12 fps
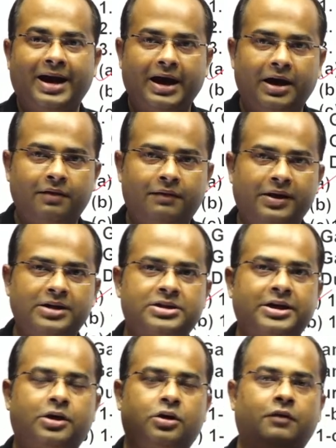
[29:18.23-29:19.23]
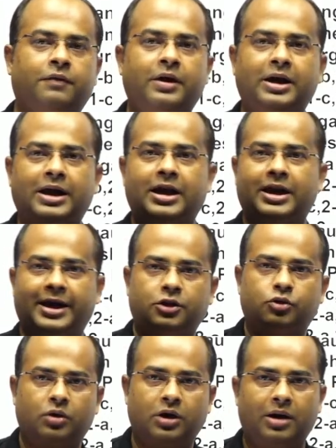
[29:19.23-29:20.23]
every state of India, like
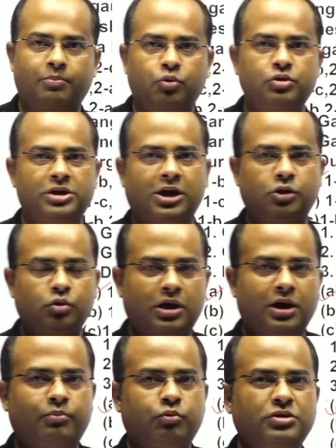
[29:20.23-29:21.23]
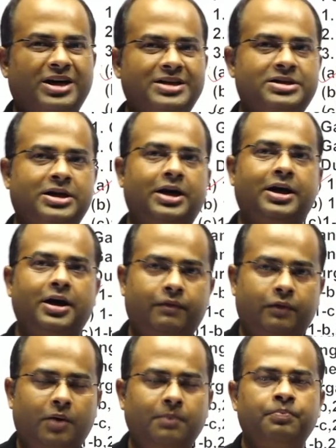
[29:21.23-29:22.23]
Durga Puja. Durga Puja started
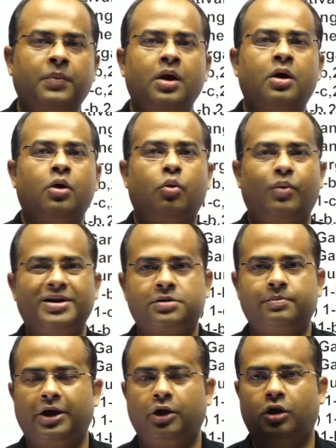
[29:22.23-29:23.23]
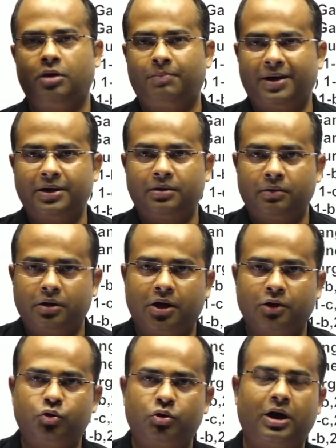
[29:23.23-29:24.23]
from West Bengal, but the
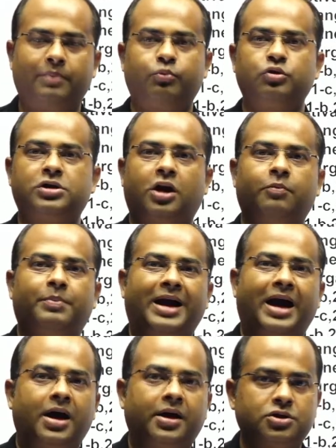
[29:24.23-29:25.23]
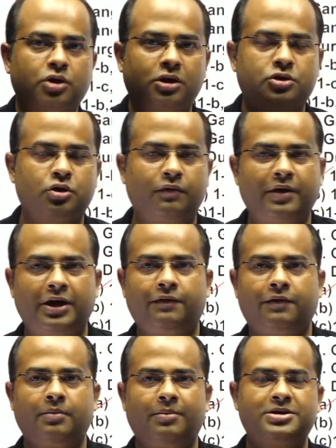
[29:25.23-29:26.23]
Durga Puja of Bihar is also very
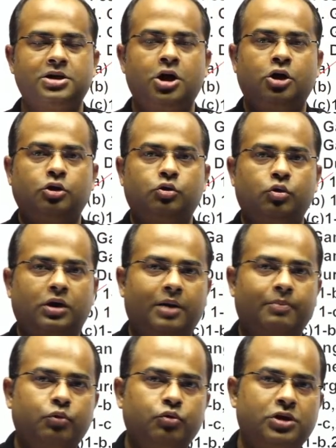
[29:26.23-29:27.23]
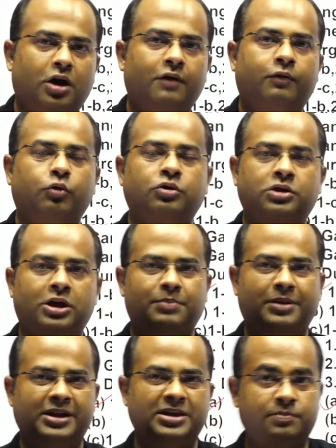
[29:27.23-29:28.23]
famous. Durga Puja of Uttar
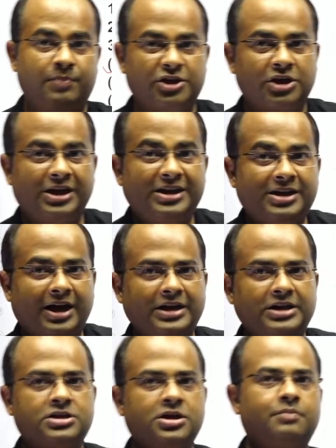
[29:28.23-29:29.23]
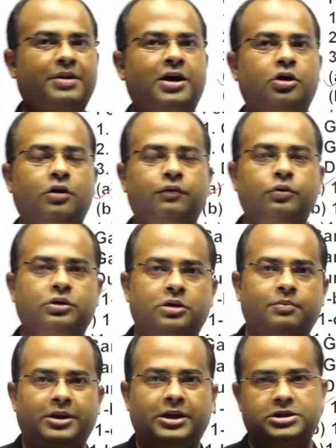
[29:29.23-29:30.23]
Pradesh, especially the eastern part of Uttar
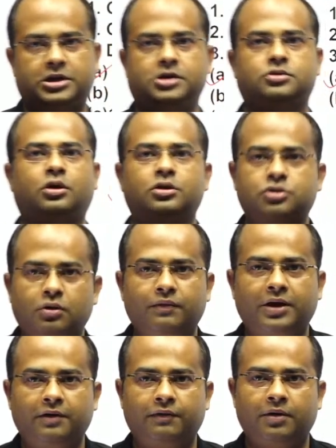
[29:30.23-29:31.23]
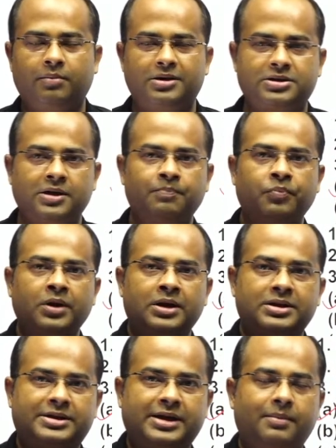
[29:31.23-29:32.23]
Pradesh, it is also very famous.
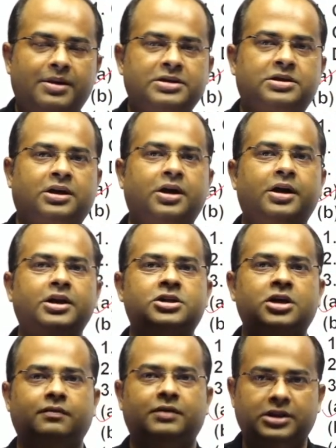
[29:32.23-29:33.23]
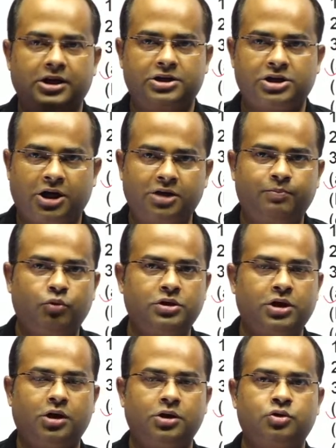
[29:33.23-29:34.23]
Same is condition with the Chhat Puja
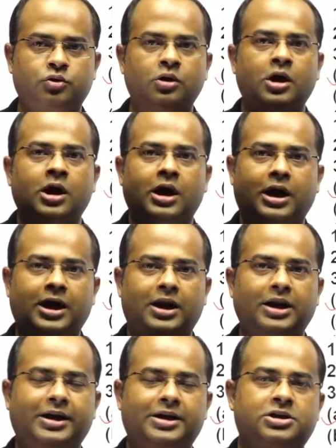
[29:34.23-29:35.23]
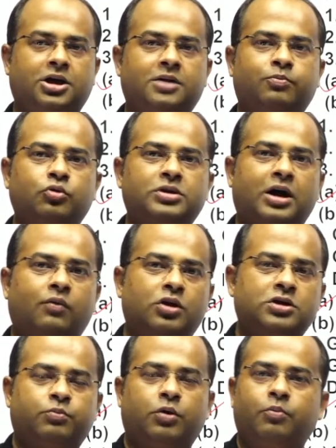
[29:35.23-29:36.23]
also. Earlier, Chhat Puja
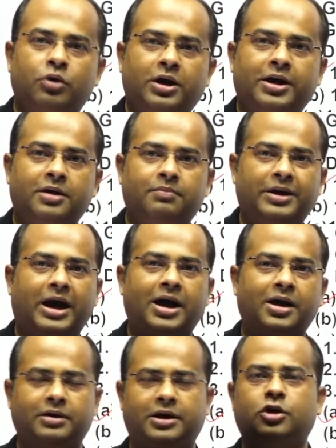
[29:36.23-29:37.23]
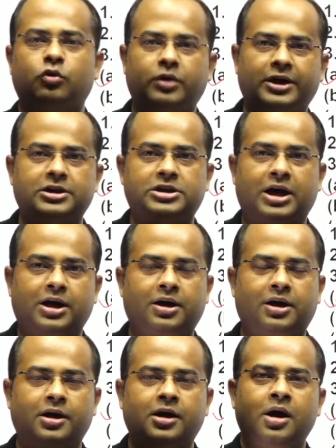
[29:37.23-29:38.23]
was popular in Bihar, including
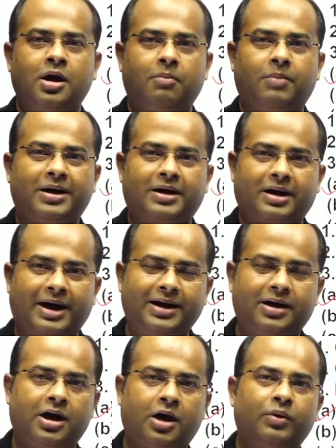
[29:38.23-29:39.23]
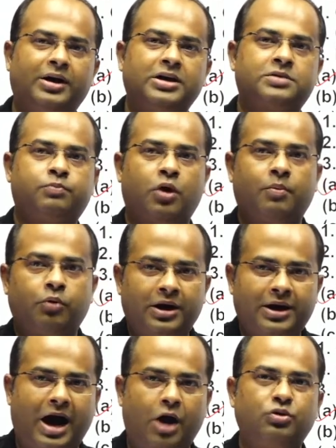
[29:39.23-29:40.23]
Jharkhand. But right now, it is
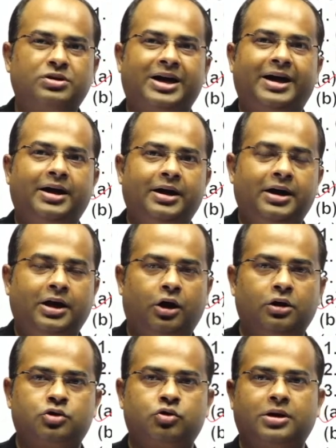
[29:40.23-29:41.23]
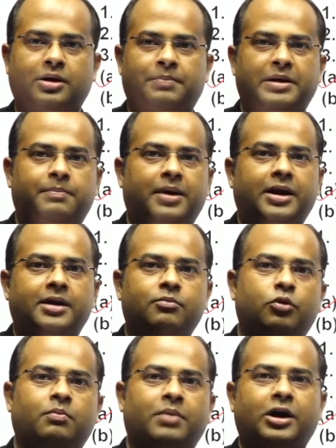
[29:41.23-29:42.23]
popular outside India also. The people in
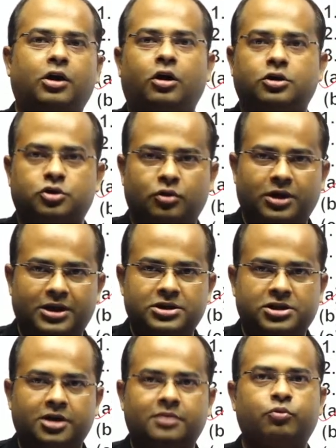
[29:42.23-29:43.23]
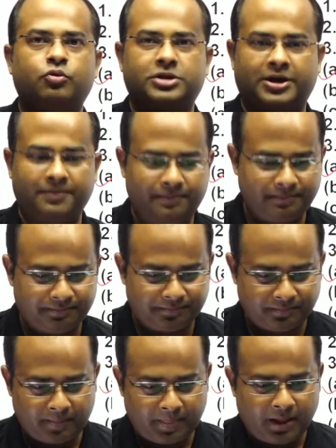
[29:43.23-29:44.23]
Mumbai also does Chhat Puja.
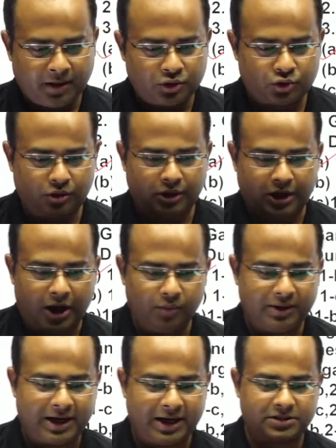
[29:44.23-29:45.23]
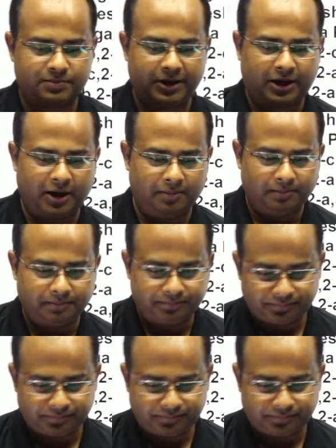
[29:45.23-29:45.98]
So, now it has become